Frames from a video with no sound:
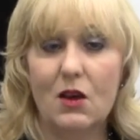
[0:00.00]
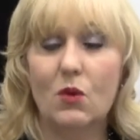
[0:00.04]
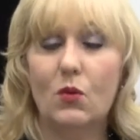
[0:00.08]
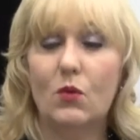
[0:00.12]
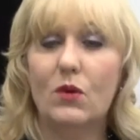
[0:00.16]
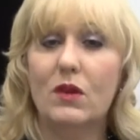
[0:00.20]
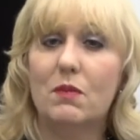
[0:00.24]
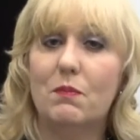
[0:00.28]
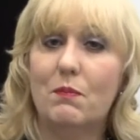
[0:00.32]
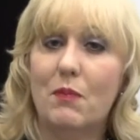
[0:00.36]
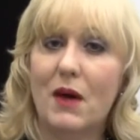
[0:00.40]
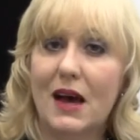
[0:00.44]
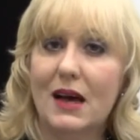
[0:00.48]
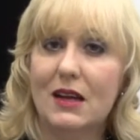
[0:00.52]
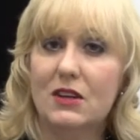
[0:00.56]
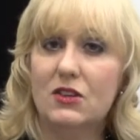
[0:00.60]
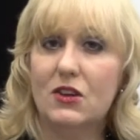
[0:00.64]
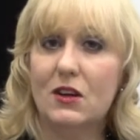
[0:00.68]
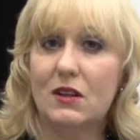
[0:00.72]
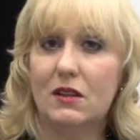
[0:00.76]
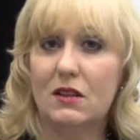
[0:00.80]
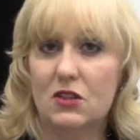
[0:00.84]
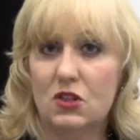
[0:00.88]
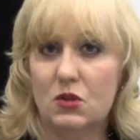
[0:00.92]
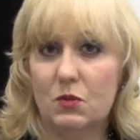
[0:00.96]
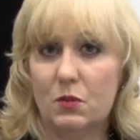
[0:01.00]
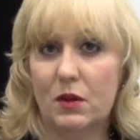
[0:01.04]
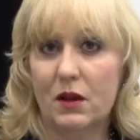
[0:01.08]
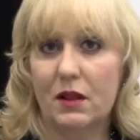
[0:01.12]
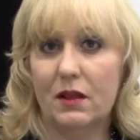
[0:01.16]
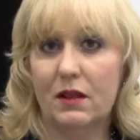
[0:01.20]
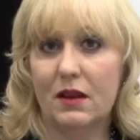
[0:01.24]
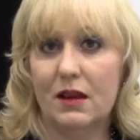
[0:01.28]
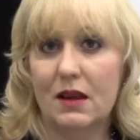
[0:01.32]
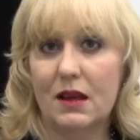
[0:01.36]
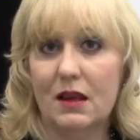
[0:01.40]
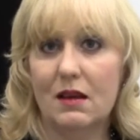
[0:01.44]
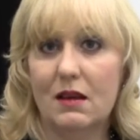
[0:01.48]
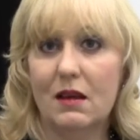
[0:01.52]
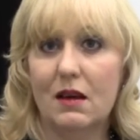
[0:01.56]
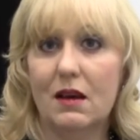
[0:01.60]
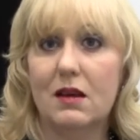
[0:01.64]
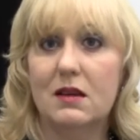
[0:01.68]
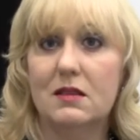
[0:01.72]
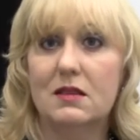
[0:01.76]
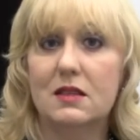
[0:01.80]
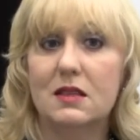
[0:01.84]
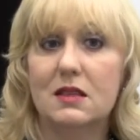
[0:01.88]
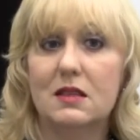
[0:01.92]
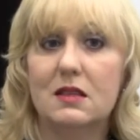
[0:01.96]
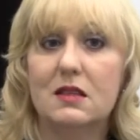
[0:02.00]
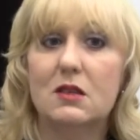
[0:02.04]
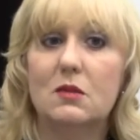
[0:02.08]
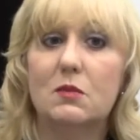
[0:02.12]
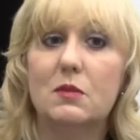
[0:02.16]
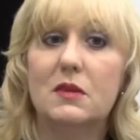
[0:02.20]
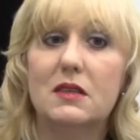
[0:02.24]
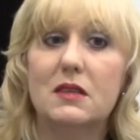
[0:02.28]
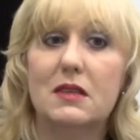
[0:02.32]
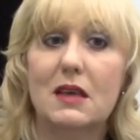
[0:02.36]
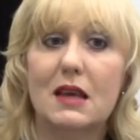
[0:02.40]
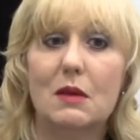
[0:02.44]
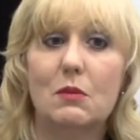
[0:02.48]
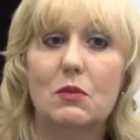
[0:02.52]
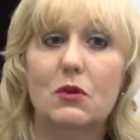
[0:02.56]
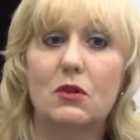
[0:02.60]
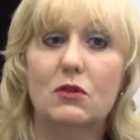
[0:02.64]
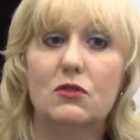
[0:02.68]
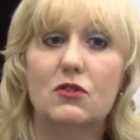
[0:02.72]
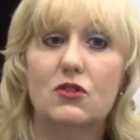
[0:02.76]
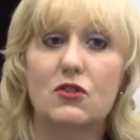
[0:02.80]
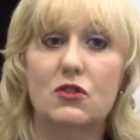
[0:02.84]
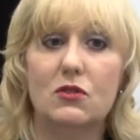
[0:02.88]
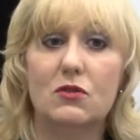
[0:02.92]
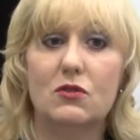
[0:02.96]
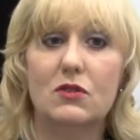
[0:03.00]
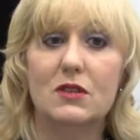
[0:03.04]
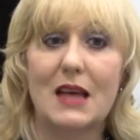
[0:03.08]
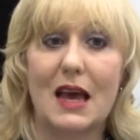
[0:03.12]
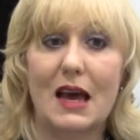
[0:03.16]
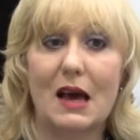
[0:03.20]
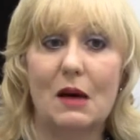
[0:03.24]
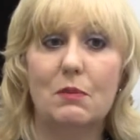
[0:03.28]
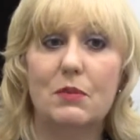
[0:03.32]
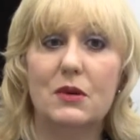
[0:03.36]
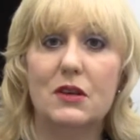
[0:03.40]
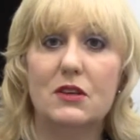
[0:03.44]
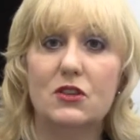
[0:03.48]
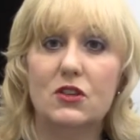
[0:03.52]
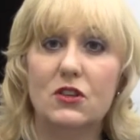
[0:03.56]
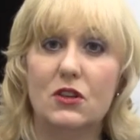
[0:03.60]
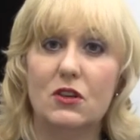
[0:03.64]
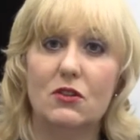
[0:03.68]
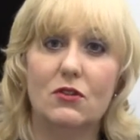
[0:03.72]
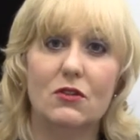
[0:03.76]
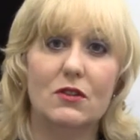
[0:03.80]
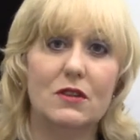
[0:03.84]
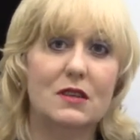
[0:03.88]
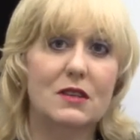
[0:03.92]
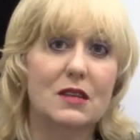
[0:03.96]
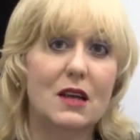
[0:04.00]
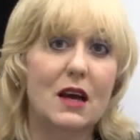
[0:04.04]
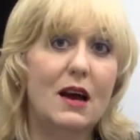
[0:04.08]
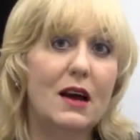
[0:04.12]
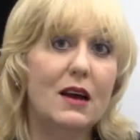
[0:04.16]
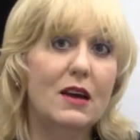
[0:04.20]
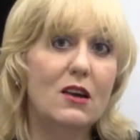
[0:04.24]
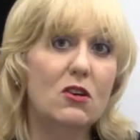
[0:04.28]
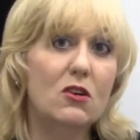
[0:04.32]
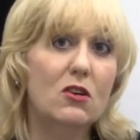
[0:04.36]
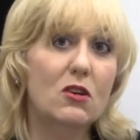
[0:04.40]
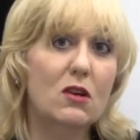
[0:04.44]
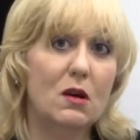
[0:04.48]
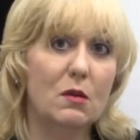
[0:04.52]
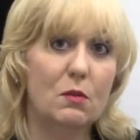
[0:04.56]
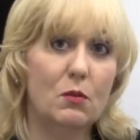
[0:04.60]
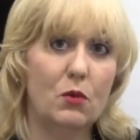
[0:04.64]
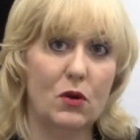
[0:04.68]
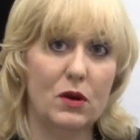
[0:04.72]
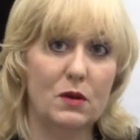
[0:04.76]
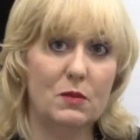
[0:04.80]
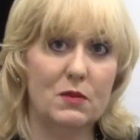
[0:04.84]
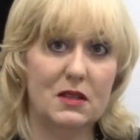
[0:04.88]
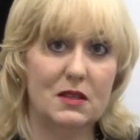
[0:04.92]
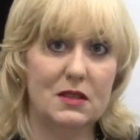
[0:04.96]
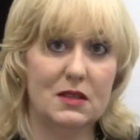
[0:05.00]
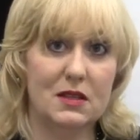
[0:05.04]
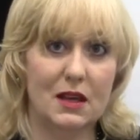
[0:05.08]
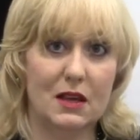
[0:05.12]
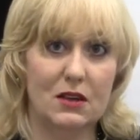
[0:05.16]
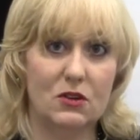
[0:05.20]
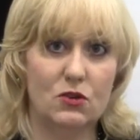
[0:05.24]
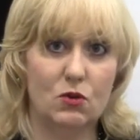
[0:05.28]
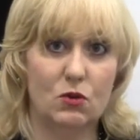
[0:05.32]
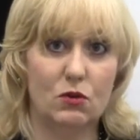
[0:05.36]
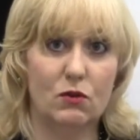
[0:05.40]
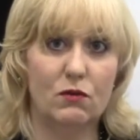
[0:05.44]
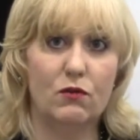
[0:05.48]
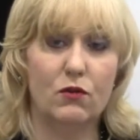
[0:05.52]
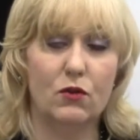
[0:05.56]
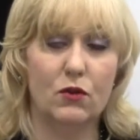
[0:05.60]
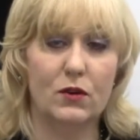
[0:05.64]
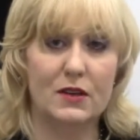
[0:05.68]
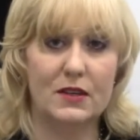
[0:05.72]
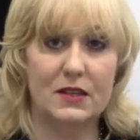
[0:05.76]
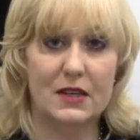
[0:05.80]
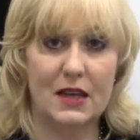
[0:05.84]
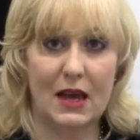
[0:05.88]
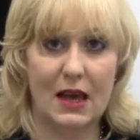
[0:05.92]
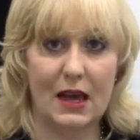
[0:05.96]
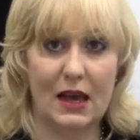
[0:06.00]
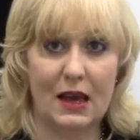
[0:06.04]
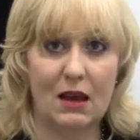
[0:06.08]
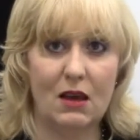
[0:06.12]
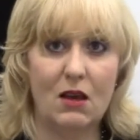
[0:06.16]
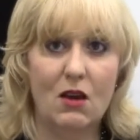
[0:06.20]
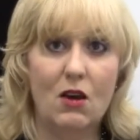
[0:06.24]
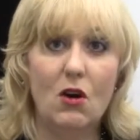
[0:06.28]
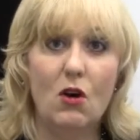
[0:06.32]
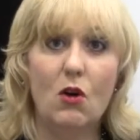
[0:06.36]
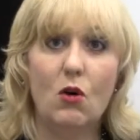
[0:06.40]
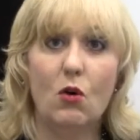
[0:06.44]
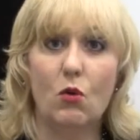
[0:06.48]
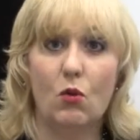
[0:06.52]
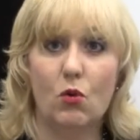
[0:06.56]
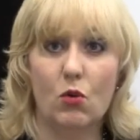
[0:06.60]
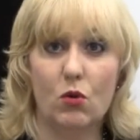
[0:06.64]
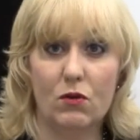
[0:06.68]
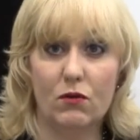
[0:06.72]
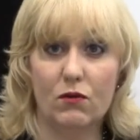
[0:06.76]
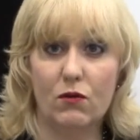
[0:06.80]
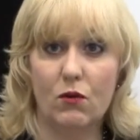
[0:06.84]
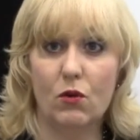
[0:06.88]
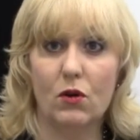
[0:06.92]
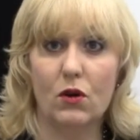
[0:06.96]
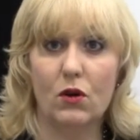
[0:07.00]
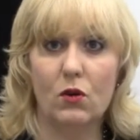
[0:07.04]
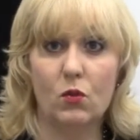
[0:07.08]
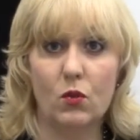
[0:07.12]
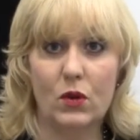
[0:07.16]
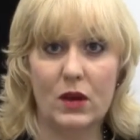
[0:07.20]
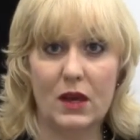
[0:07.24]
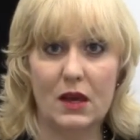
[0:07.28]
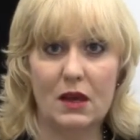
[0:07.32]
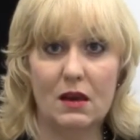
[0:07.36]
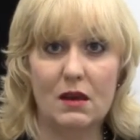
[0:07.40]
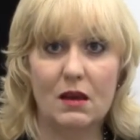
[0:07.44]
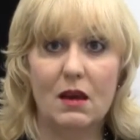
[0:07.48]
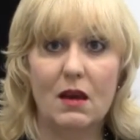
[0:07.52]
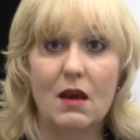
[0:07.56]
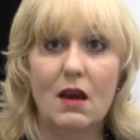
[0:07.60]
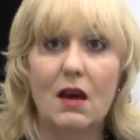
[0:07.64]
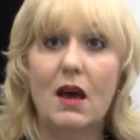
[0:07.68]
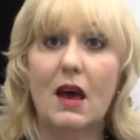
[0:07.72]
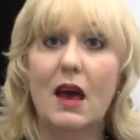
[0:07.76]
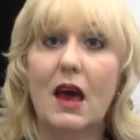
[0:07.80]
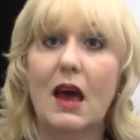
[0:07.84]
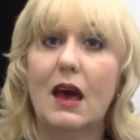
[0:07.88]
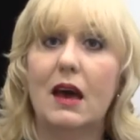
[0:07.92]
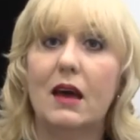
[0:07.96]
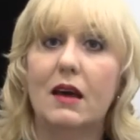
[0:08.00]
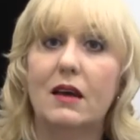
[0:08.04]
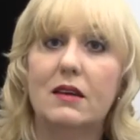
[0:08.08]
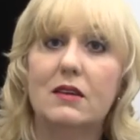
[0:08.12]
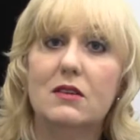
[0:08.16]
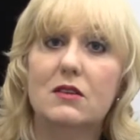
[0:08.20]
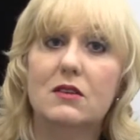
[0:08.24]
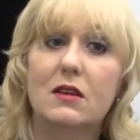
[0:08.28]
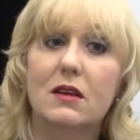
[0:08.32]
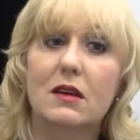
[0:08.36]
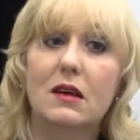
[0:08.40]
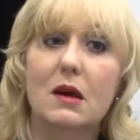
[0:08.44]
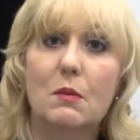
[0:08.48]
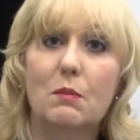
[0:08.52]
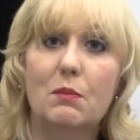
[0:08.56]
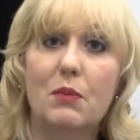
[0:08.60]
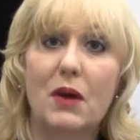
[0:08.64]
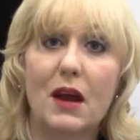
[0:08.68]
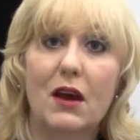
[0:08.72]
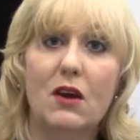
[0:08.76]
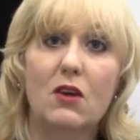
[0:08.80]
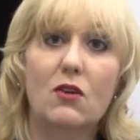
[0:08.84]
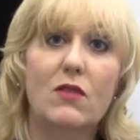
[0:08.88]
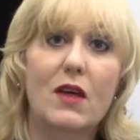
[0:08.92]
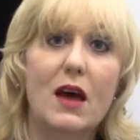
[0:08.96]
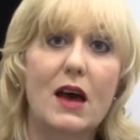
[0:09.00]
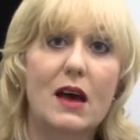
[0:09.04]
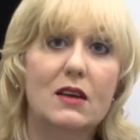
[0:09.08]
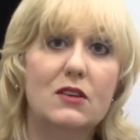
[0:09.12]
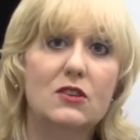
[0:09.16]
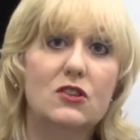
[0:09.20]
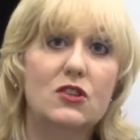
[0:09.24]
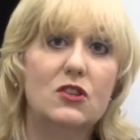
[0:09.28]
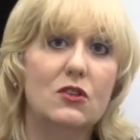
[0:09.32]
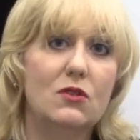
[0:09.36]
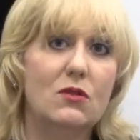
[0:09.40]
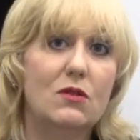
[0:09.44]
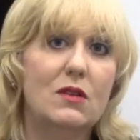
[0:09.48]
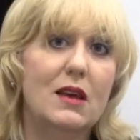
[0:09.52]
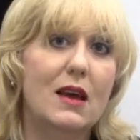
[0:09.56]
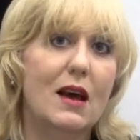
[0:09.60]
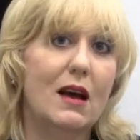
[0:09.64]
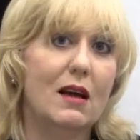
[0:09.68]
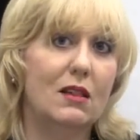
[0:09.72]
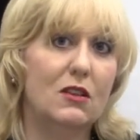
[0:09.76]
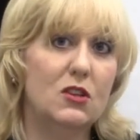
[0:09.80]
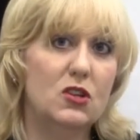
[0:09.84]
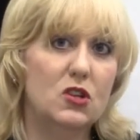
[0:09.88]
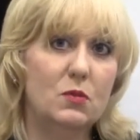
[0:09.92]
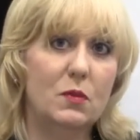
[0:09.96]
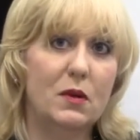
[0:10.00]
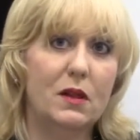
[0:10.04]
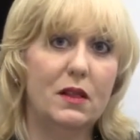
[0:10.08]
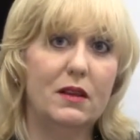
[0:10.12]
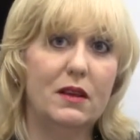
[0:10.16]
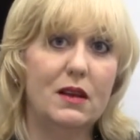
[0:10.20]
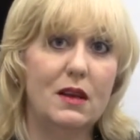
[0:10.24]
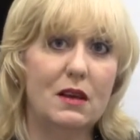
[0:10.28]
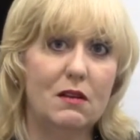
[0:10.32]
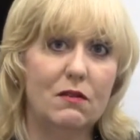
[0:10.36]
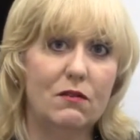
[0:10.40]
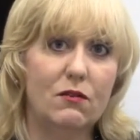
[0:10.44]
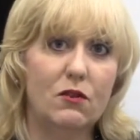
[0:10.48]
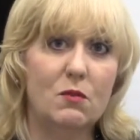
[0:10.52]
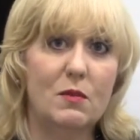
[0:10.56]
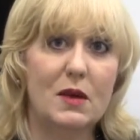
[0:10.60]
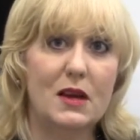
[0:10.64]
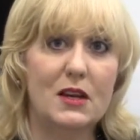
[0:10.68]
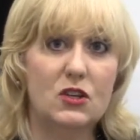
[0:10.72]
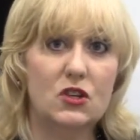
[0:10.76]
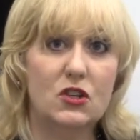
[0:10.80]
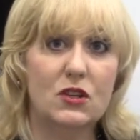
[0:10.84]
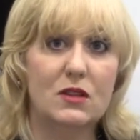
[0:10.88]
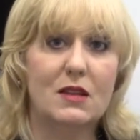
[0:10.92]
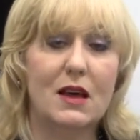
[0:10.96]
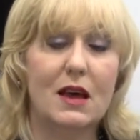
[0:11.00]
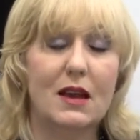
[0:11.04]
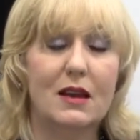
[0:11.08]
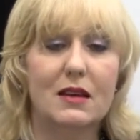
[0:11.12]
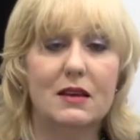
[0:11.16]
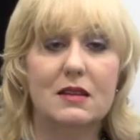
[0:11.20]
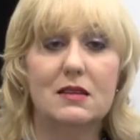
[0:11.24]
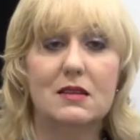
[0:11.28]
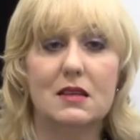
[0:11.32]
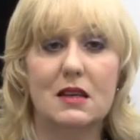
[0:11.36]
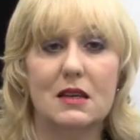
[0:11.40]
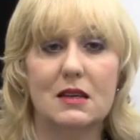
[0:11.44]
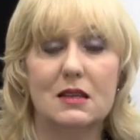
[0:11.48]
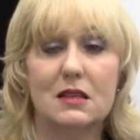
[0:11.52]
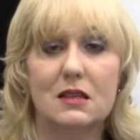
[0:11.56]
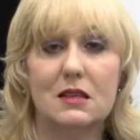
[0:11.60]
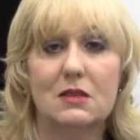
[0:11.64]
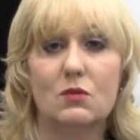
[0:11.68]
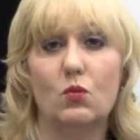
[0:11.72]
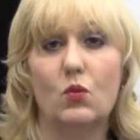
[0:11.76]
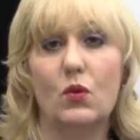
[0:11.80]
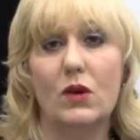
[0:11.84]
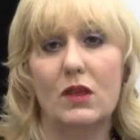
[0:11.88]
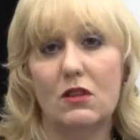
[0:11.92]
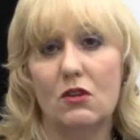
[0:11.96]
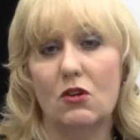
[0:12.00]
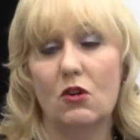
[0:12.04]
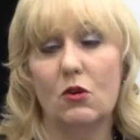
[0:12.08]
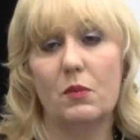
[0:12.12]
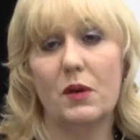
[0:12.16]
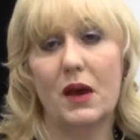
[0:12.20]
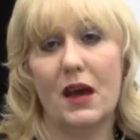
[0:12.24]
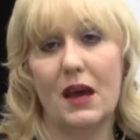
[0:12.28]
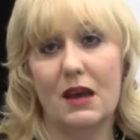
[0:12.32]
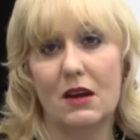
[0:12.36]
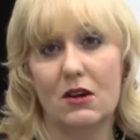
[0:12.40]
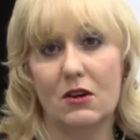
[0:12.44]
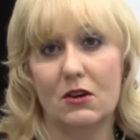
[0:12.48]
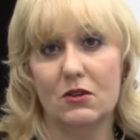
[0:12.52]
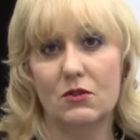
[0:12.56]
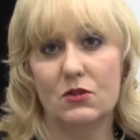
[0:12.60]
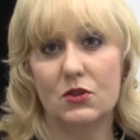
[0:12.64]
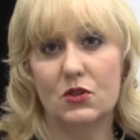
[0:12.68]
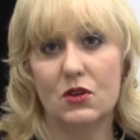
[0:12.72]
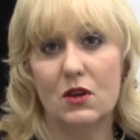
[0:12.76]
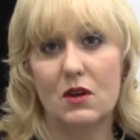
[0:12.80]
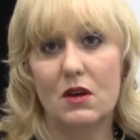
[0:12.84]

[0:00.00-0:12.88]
With batch eligibility, a system is able to tap into your entire appointment schedule for a day or for a week and compare that to the eligibility information that exists with your payers.